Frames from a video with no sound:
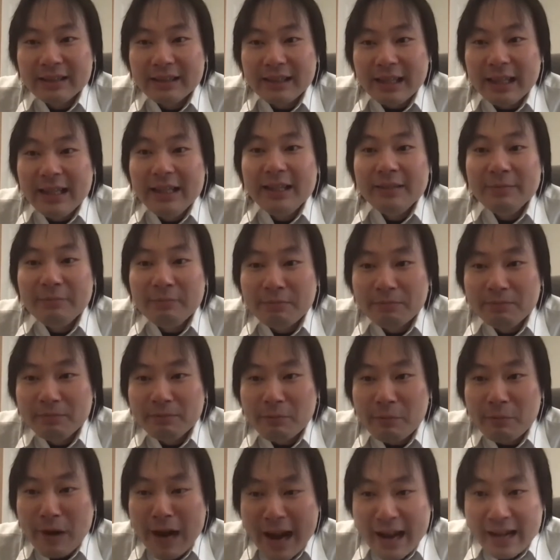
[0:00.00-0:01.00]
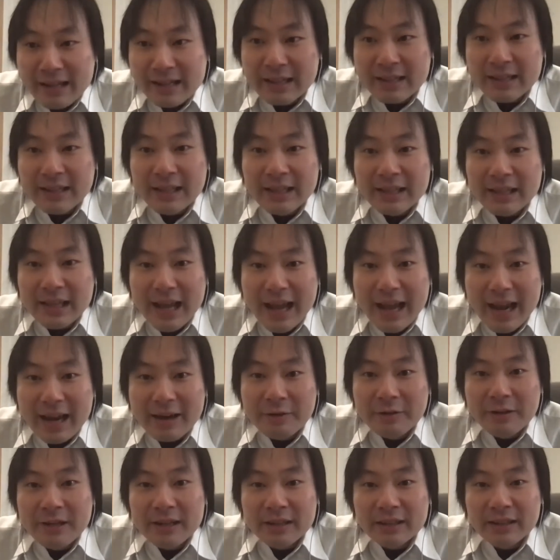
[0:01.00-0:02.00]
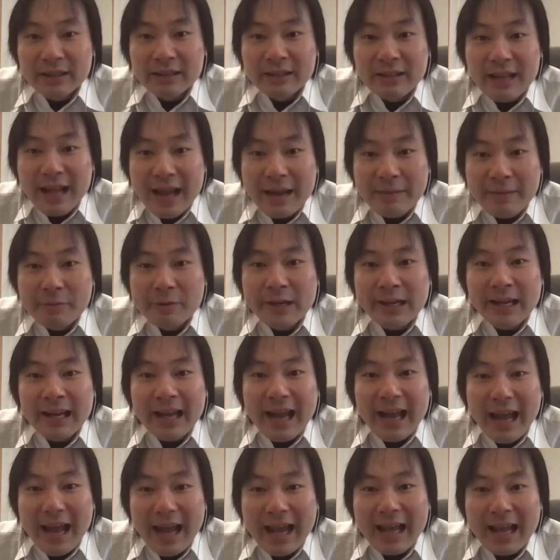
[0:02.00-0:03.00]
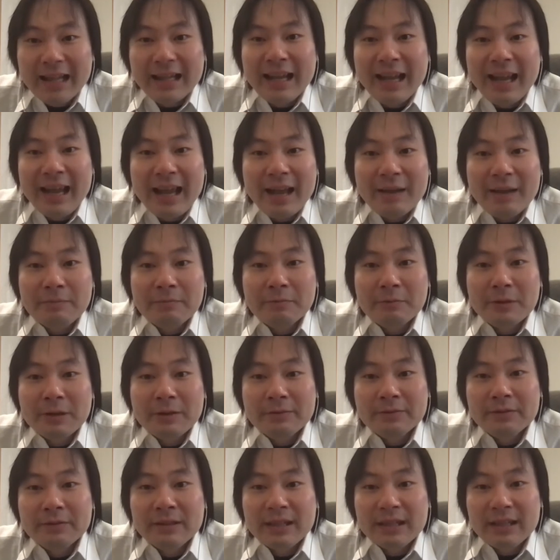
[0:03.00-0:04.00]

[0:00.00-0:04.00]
Eden Valley Area Library and help with